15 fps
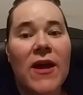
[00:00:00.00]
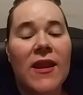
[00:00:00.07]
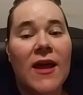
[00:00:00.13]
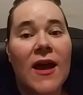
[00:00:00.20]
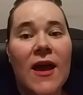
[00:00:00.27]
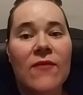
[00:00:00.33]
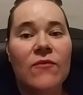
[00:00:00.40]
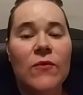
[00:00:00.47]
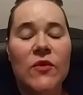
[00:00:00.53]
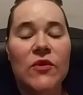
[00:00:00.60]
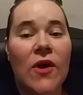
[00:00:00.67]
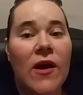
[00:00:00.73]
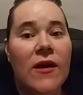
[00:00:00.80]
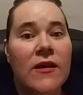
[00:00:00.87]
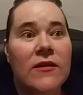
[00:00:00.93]
and I have been
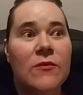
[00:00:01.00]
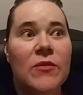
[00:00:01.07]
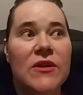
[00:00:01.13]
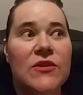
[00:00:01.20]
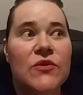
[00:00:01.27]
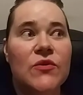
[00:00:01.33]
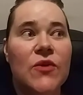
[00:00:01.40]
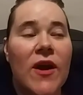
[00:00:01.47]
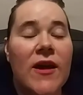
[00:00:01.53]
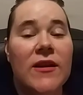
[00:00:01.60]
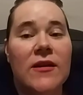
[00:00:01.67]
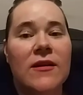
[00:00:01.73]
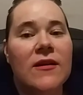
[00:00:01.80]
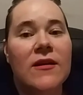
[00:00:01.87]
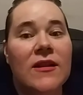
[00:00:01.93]
trying
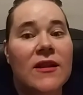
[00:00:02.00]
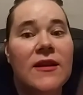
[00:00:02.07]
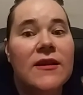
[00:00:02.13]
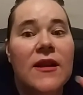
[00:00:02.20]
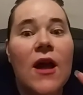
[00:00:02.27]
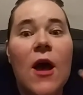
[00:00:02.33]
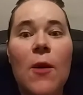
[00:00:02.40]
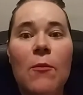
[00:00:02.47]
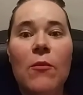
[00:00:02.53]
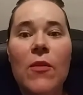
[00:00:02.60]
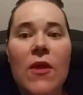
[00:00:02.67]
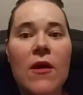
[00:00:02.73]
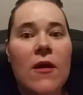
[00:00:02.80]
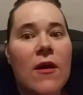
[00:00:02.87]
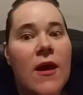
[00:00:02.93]
to clean it up.
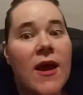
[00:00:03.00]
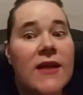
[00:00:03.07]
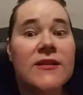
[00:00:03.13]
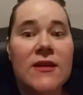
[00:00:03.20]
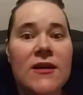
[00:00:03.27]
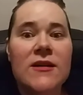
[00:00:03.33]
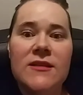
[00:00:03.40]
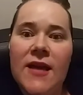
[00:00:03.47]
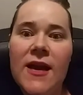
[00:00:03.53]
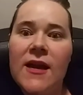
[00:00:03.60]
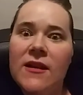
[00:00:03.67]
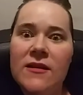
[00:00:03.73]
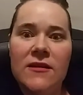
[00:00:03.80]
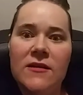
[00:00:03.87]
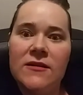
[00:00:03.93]
It's going to take a
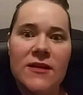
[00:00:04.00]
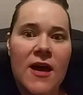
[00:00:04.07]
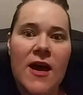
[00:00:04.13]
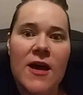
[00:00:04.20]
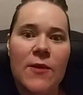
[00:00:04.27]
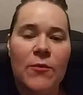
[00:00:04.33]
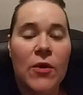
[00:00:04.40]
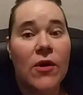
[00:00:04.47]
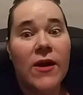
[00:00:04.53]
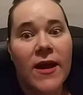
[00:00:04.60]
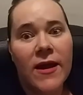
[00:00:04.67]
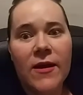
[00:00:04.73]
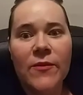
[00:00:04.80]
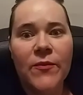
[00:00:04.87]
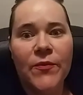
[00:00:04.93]
little time,
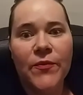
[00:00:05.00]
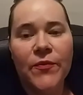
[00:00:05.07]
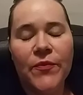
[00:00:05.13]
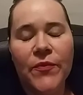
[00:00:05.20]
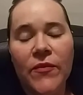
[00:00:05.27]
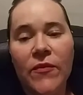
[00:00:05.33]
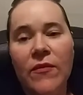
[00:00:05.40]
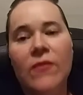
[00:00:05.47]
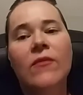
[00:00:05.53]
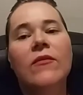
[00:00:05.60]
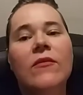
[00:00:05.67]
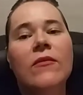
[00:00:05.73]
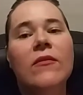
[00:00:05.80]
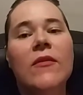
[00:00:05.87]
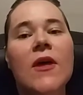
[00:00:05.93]
okay?
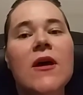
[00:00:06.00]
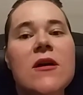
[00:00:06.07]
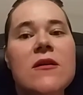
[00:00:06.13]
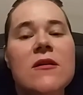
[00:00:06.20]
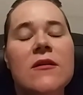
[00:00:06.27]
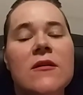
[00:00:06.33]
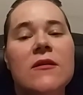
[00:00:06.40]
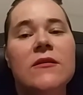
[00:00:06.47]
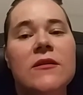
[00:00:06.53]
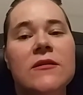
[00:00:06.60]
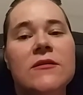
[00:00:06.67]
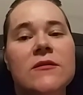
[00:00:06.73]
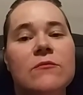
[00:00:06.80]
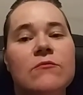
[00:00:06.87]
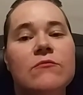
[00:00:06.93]
I
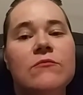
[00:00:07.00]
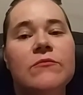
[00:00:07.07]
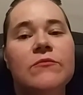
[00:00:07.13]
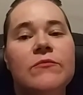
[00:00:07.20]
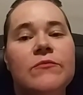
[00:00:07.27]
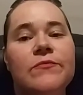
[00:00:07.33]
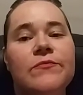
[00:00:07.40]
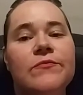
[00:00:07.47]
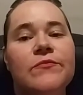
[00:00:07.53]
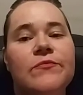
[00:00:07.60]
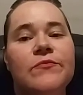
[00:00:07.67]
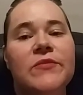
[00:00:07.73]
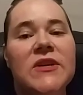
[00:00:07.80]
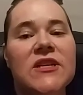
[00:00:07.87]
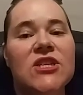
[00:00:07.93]
need some
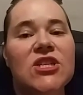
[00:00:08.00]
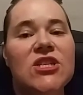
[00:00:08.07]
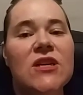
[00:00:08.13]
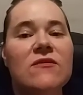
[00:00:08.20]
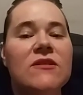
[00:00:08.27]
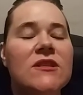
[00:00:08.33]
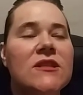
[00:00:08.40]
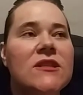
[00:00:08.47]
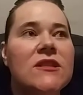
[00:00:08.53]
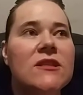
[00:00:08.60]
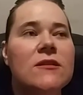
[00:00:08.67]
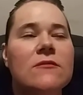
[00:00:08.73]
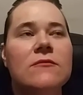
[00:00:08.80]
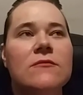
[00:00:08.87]
big shovels.